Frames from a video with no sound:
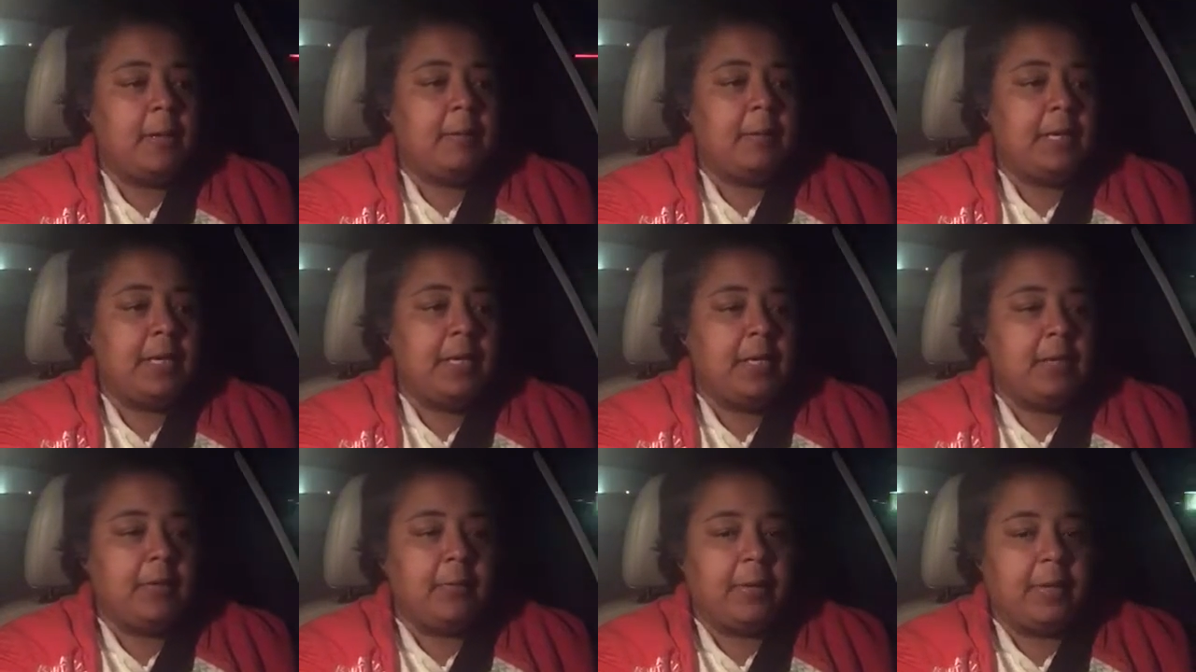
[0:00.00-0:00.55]
But
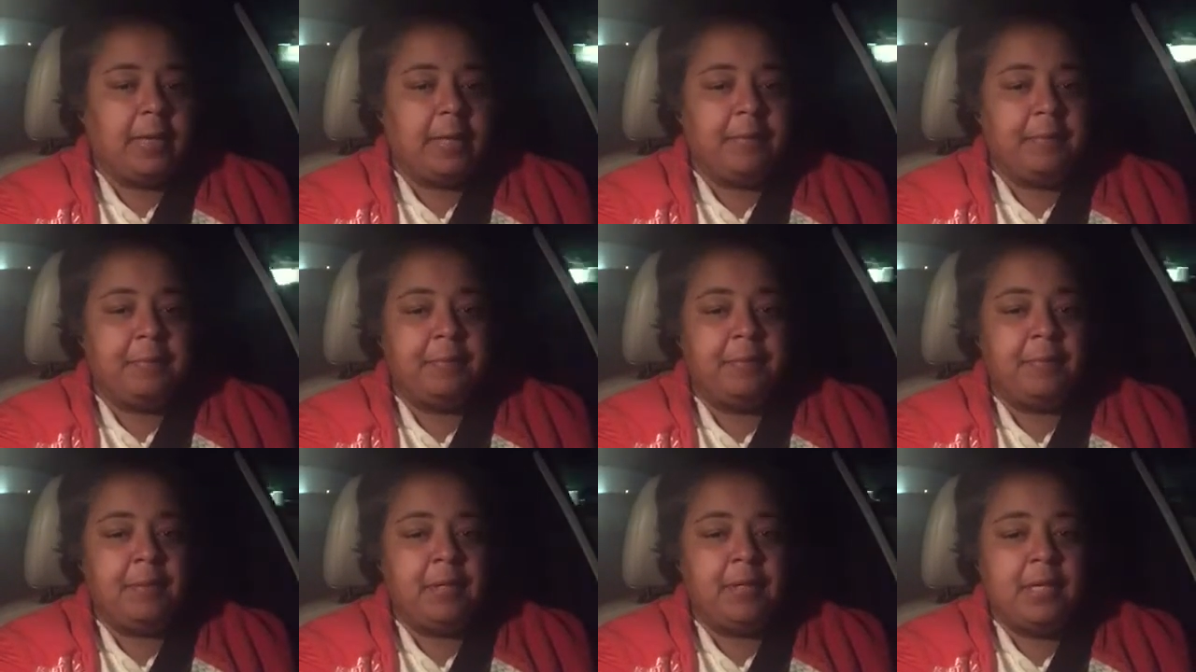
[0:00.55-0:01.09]
anyway,
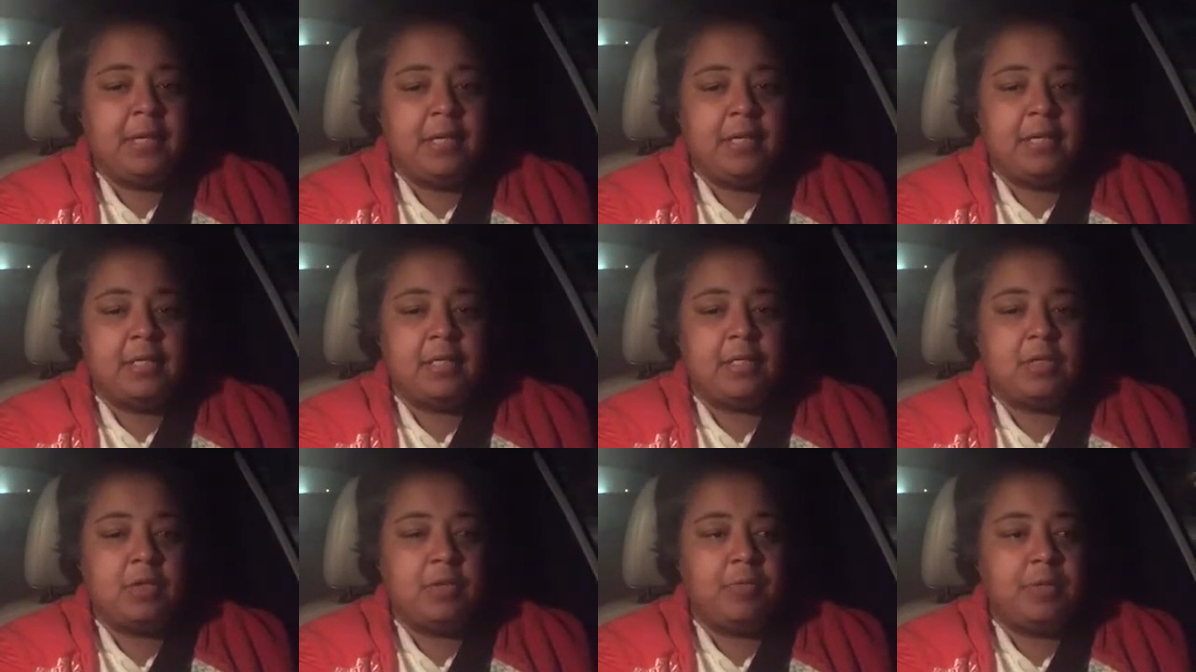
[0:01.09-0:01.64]
it
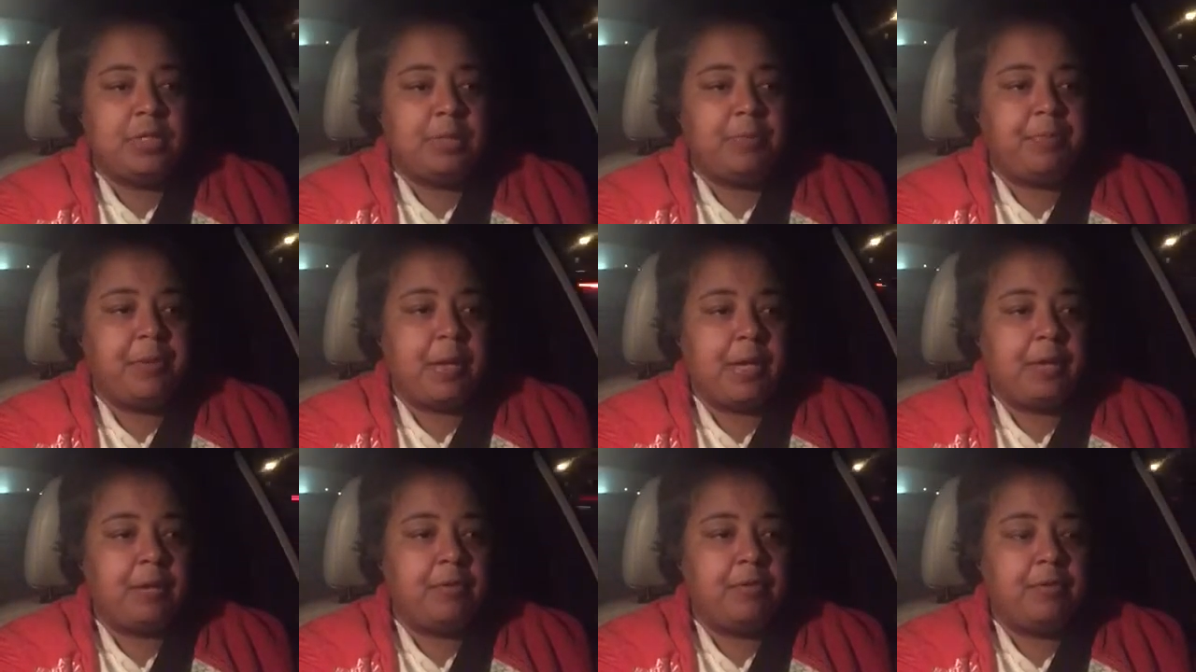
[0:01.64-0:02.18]
is so much
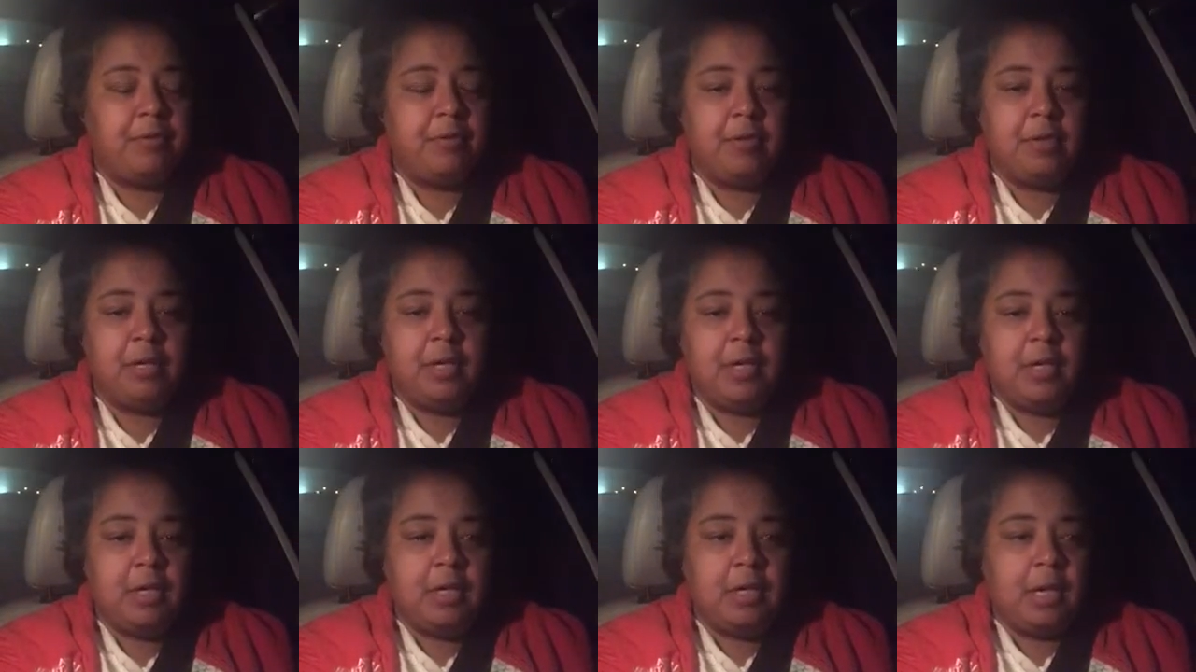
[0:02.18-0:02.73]
better
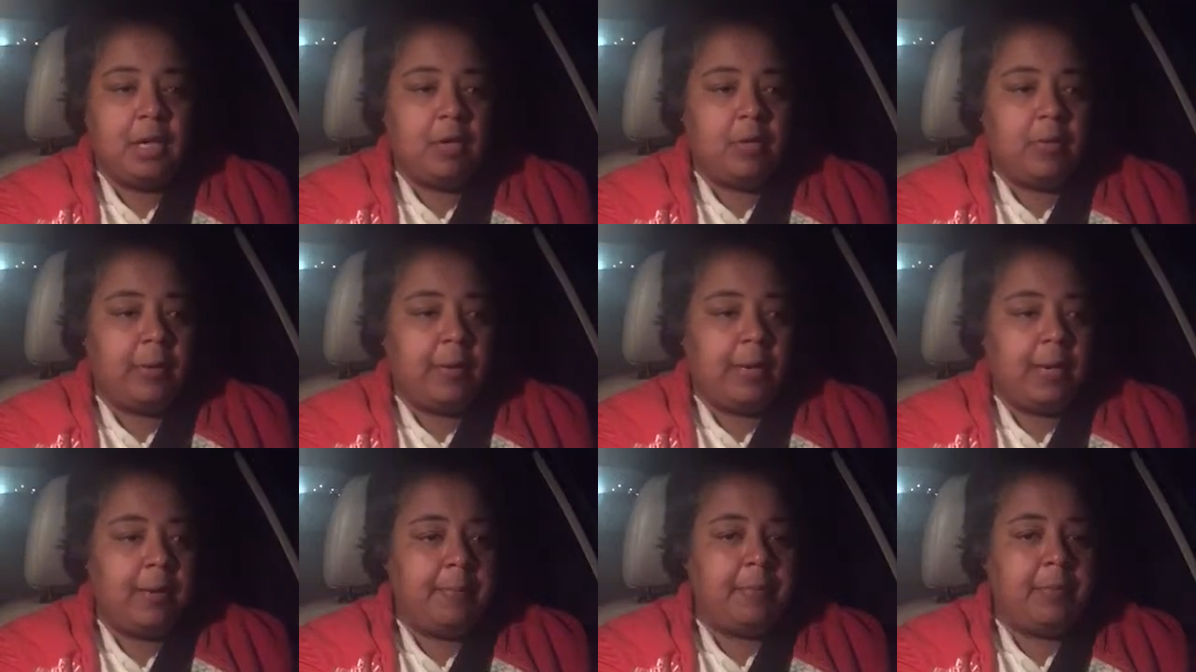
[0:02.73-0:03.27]
than the
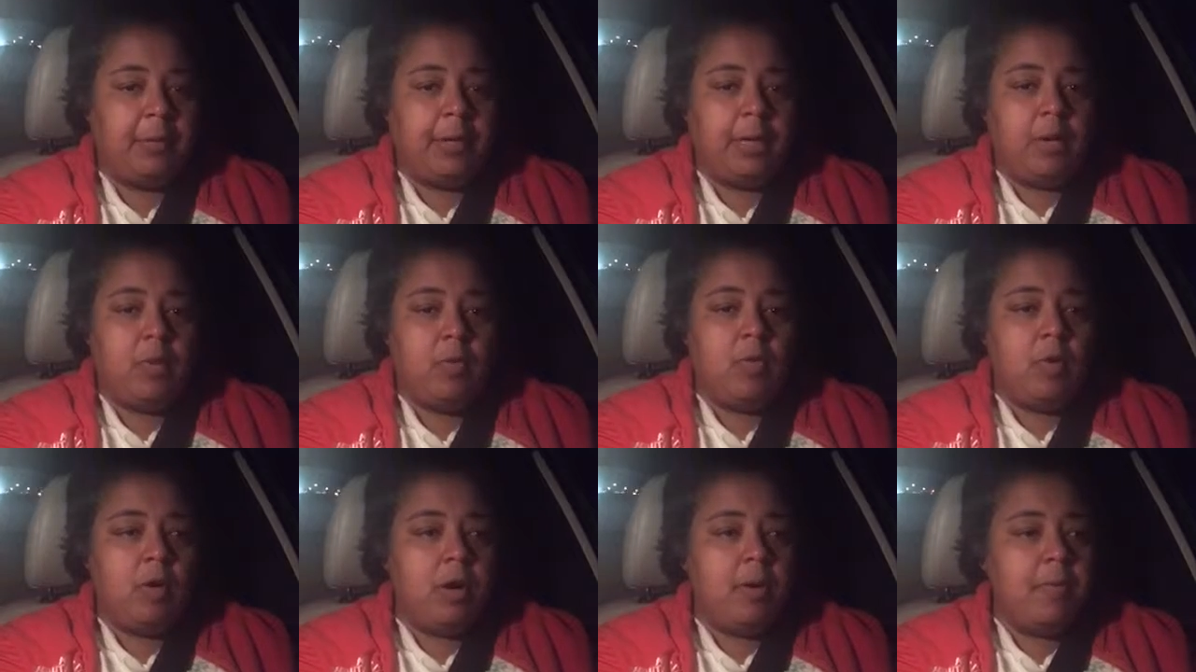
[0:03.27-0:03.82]
one I bought at
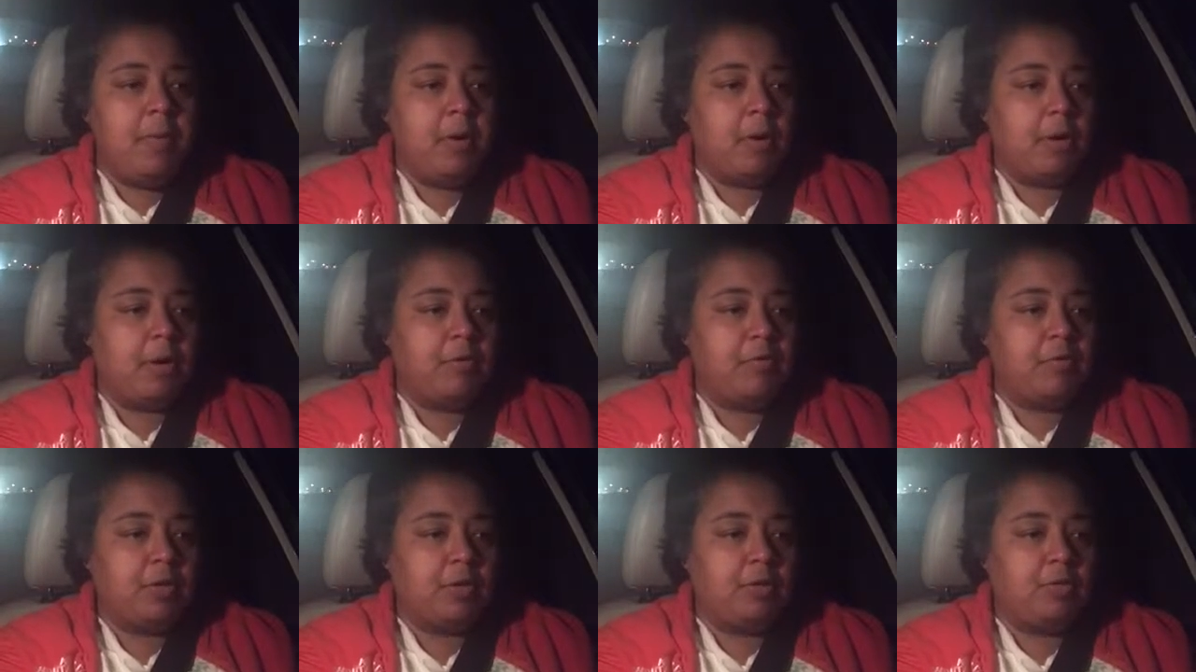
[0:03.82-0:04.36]

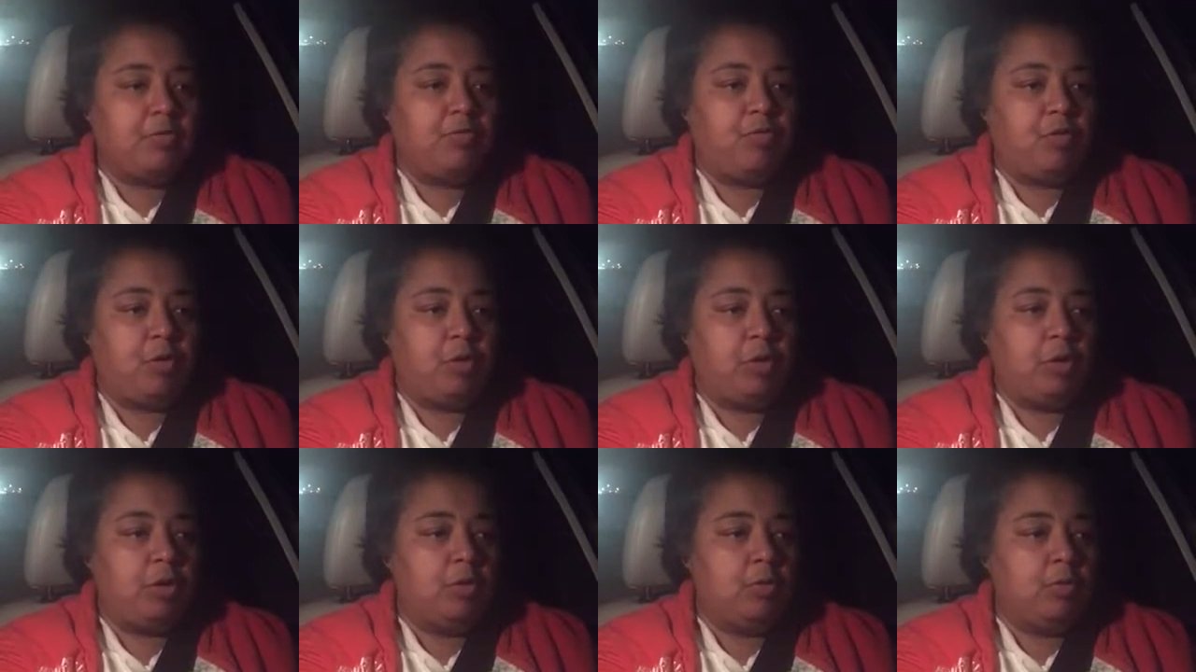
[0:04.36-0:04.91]
Walmart
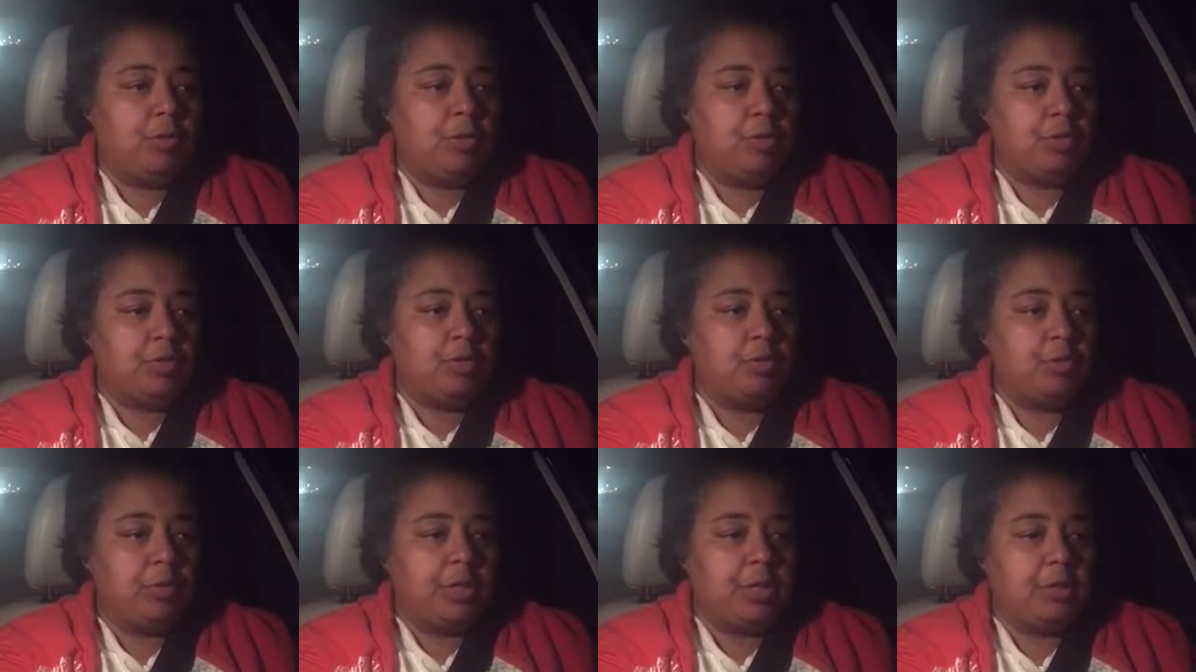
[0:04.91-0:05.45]
for
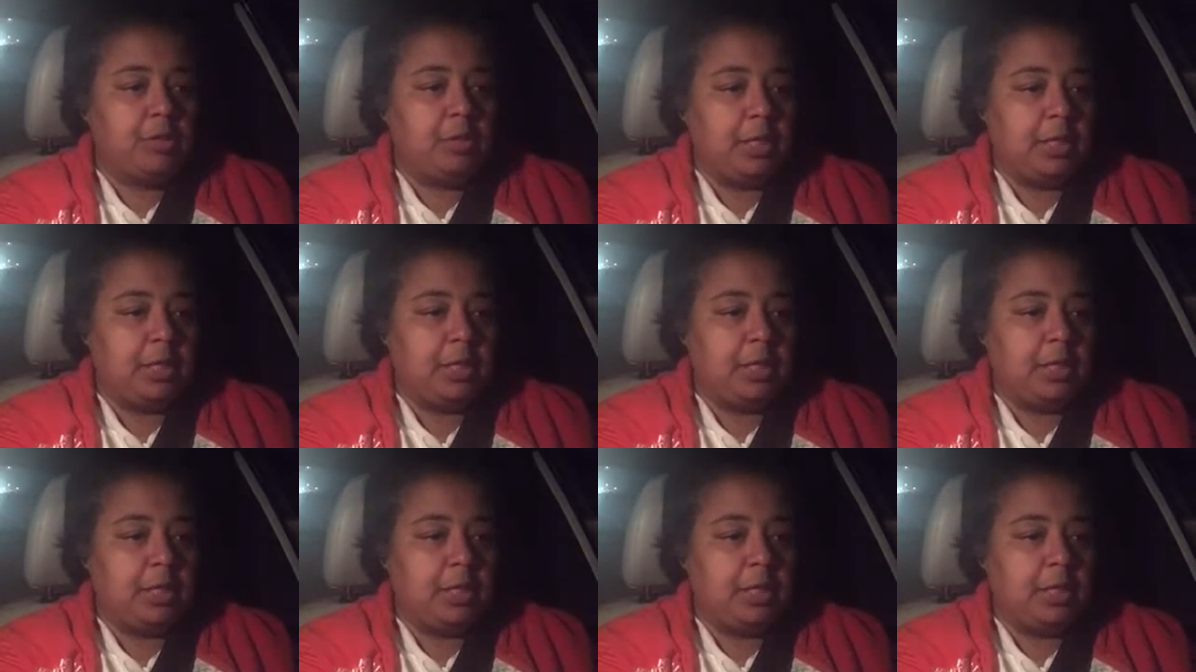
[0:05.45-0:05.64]
almost what,